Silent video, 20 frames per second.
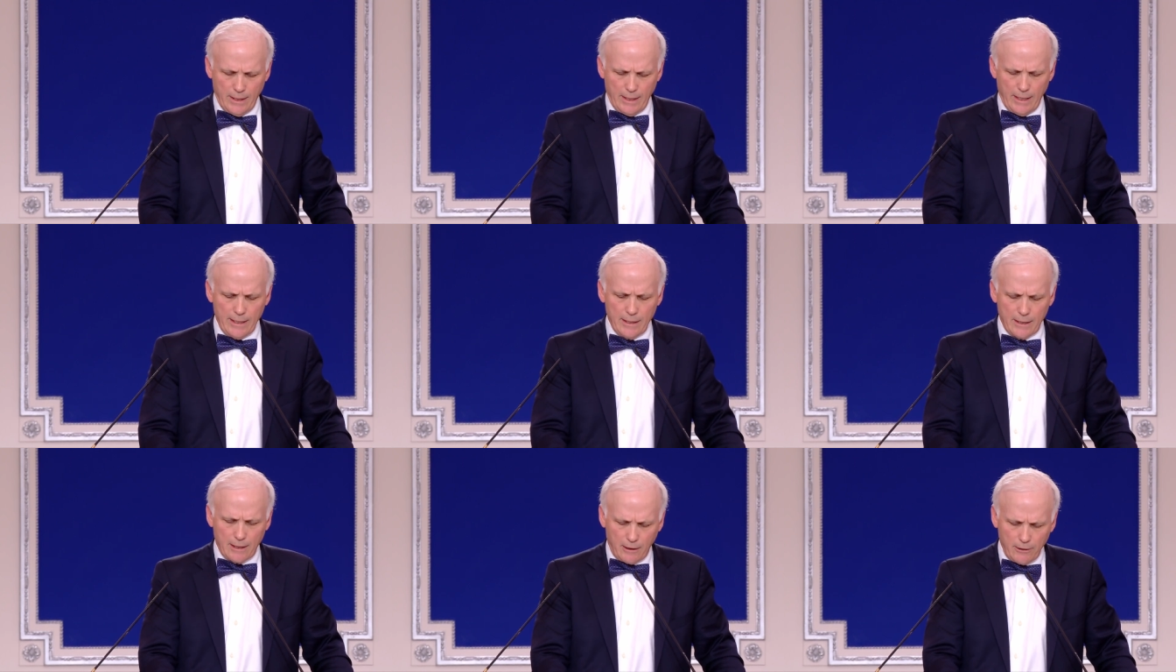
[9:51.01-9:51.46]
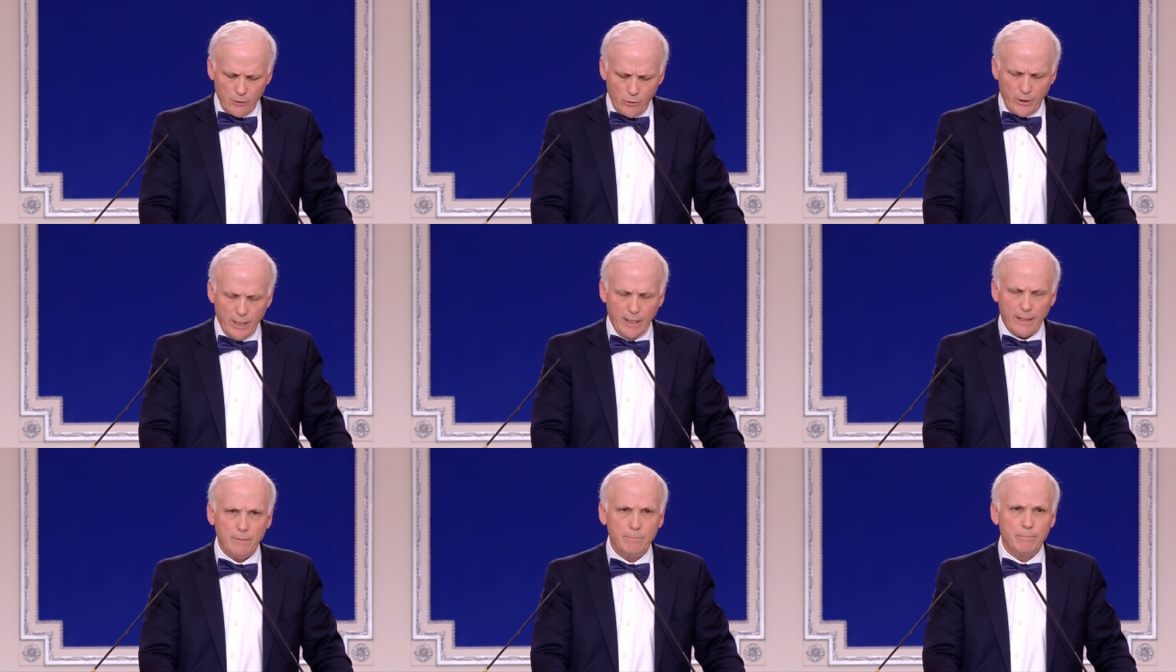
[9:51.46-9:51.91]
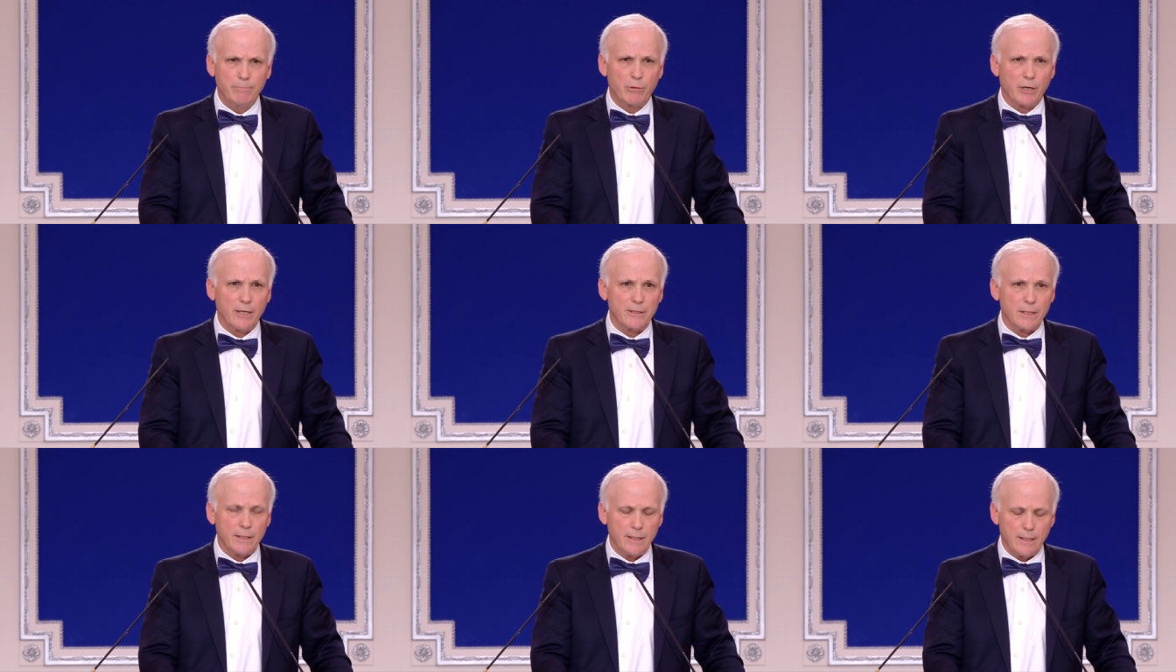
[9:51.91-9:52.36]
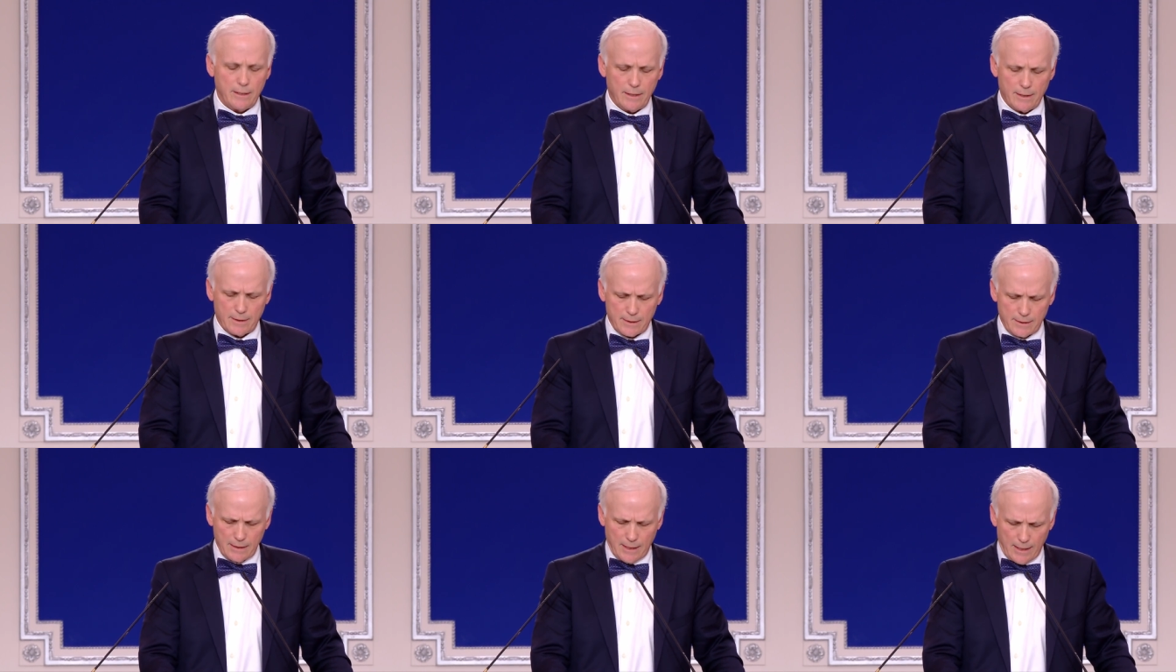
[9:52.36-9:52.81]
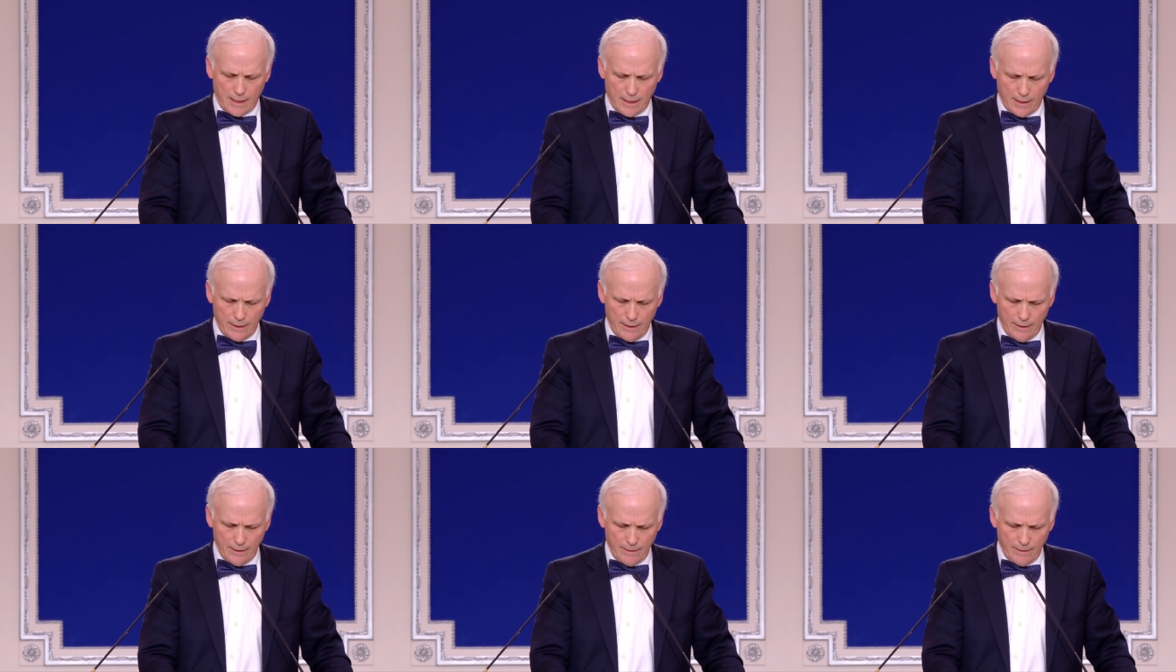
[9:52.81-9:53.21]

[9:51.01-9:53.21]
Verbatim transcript: including President Assad.